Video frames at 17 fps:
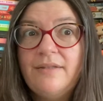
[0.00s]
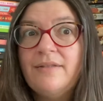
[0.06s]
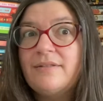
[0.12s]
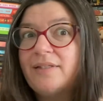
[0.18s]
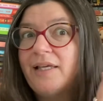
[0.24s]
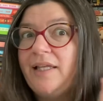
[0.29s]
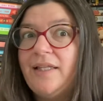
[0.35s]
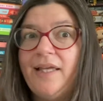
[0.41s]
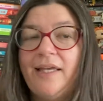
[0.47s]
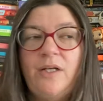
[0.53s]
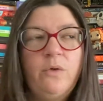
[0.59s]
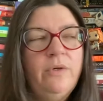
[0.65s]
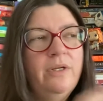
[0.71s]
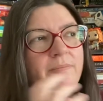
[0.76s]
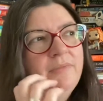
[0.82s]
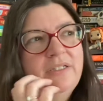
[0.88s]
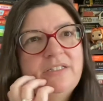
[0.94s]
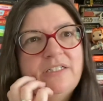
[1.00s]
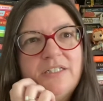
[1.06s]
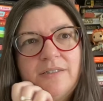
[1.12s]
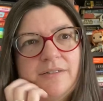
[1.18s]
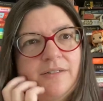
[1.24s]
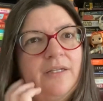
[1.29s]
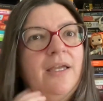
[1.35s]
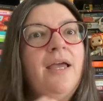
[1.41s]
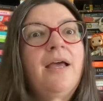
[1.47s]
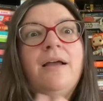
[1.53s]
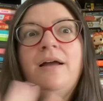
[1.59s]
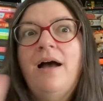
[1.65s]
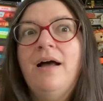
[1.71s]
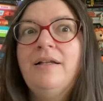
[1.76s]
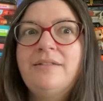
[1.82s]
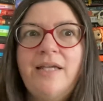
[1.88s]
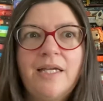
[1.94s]
satellite equipment to
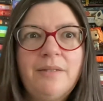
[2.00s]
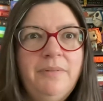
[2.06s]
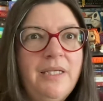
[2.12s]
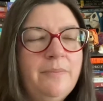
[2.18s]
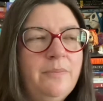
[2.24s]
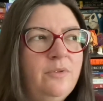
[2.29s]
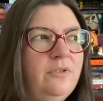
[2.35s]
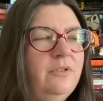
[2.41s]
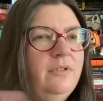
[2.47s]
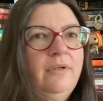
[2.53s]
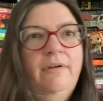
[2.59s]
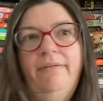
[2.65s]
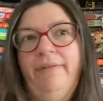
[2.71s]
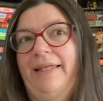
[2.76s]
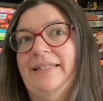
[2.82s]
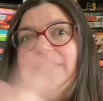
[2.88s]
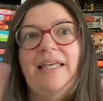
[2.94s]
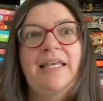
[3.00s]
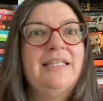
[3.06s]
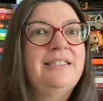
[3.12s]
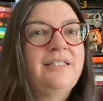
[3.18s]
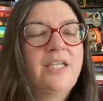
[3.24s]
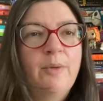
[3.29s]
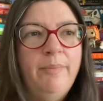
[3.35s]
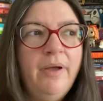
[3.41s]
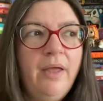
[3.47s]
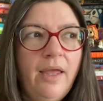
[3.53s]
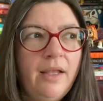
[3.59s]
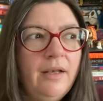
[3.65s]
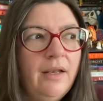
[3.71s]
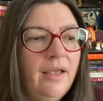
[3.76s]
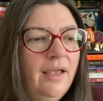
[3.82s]
contact people, or it's it's kaput.